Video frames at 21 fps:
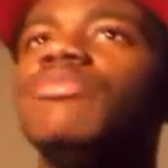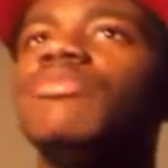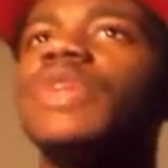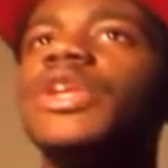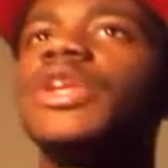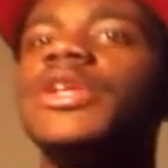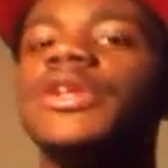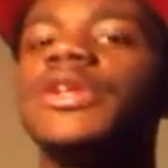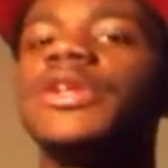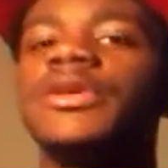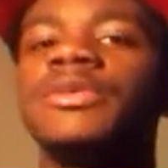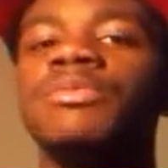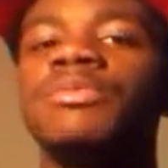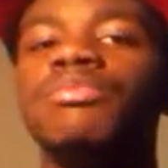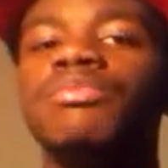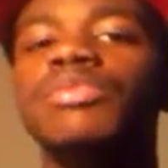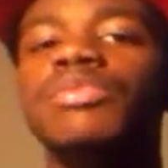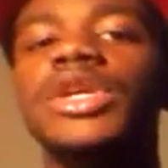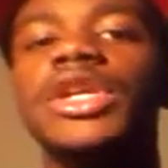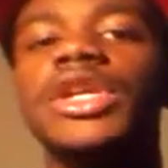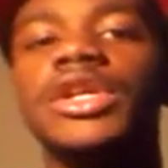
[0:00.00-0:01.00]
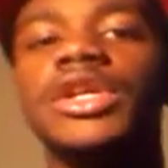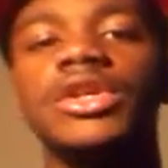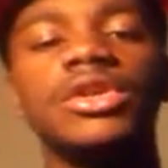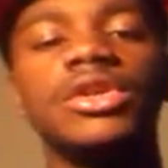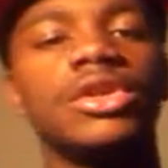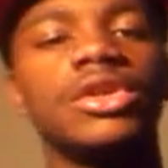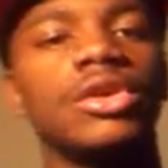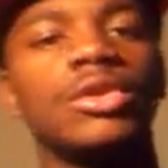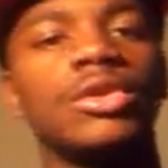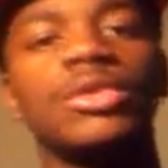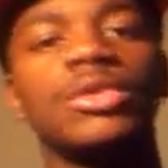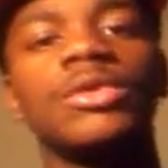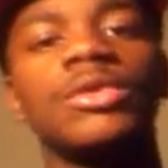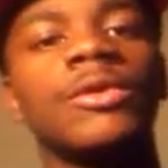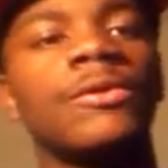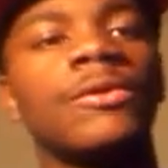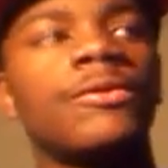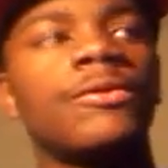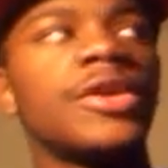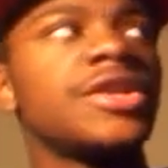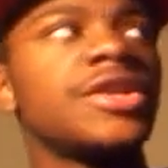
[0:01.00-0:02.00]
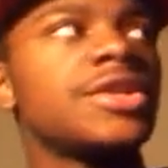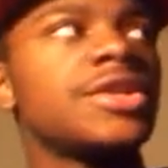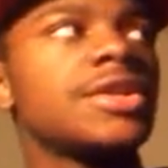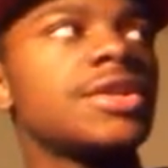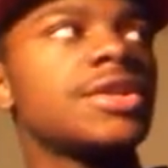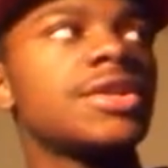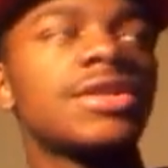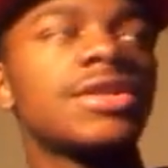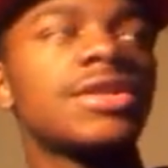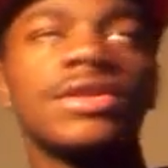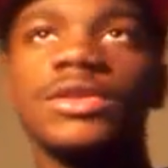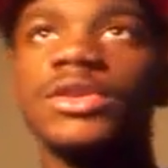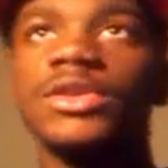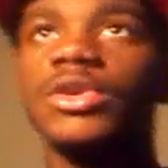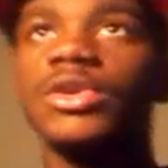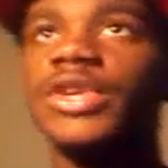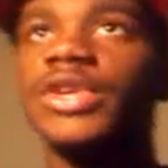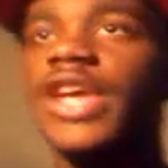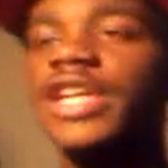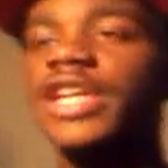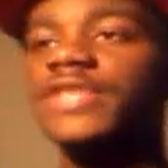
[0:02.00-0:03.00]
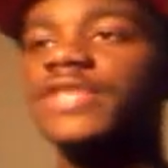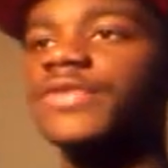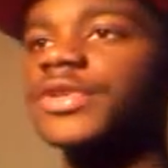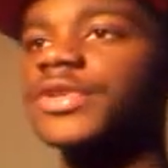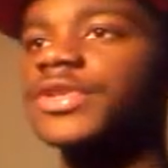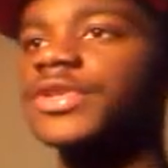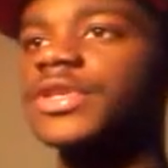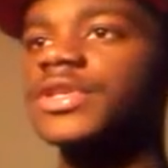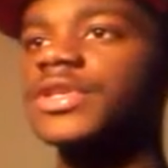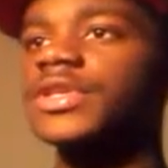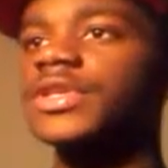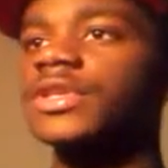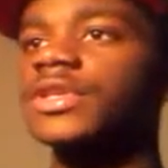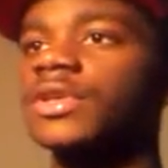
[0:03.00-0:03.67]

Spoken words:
media, meaning, you know, phrases, you know, catchphrases,